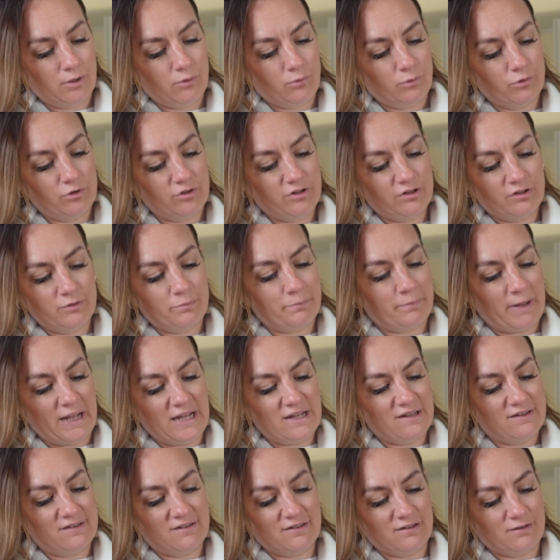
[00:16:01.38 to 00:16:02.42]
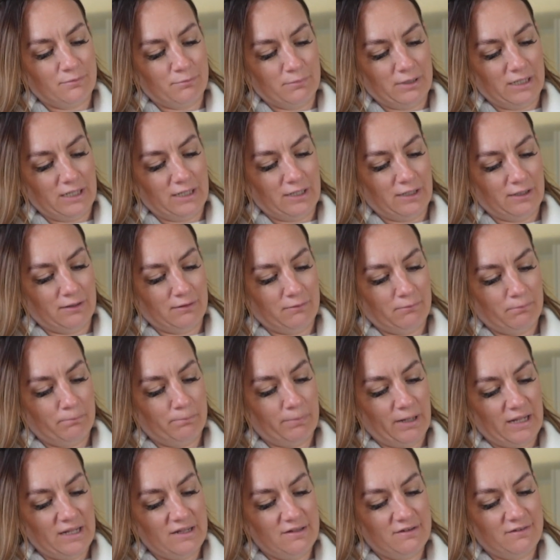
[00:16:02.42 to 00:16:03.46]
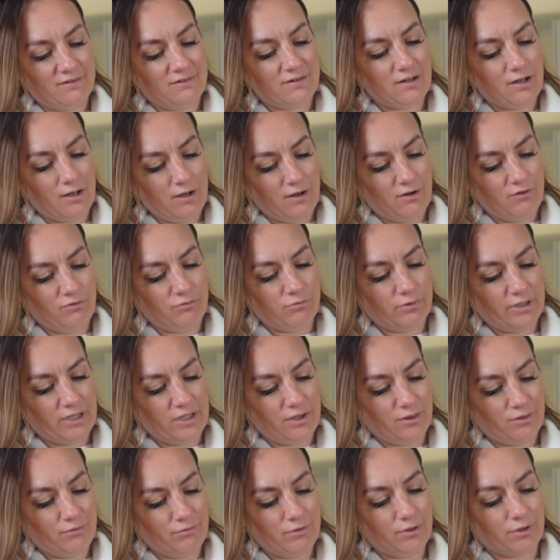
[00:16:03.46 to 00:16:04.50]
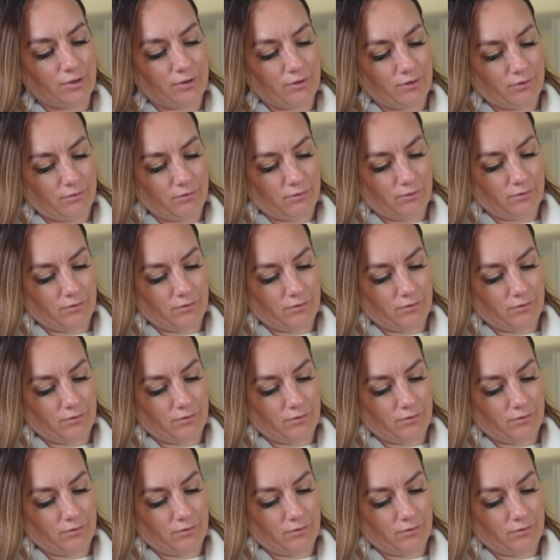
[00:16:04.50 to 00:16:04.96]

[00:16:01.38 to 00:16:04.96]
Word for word: What does based mean? Based halfway through.